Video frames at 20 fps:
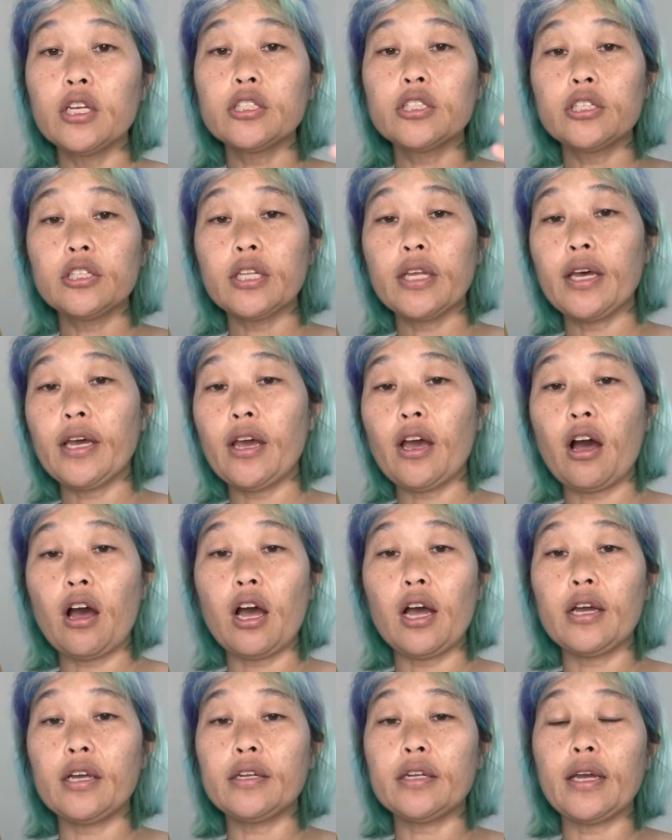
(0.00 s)
to lay
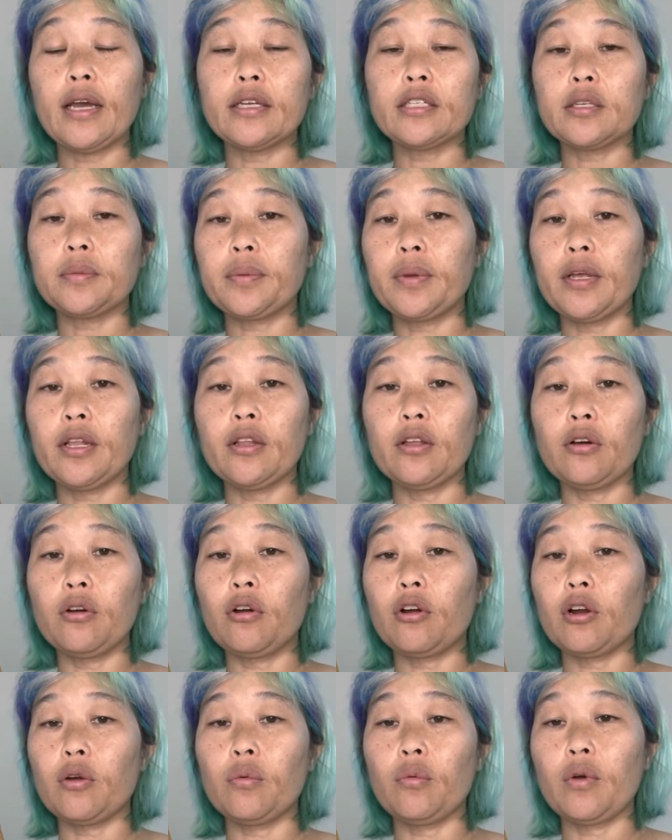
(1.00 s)
on as a pillow
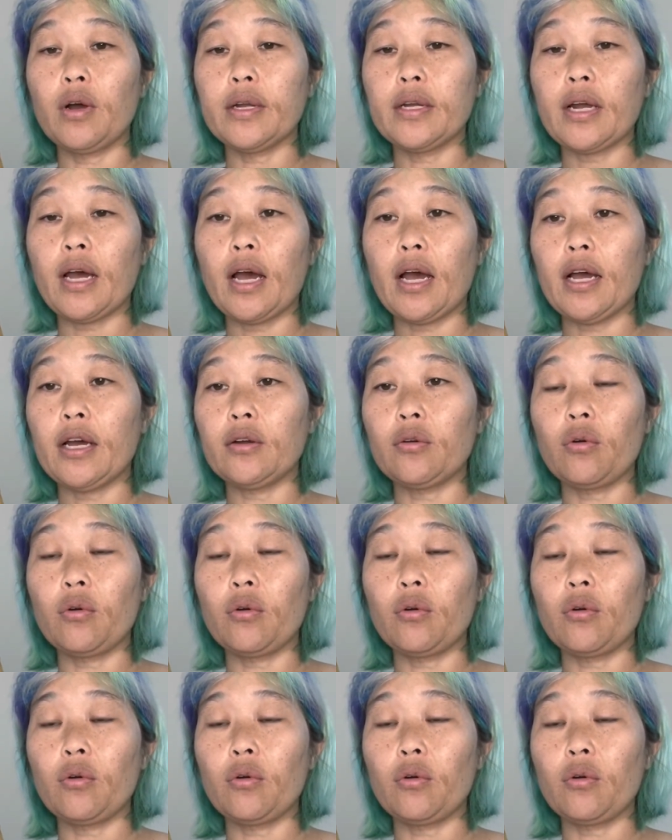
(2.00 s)
or whatnot,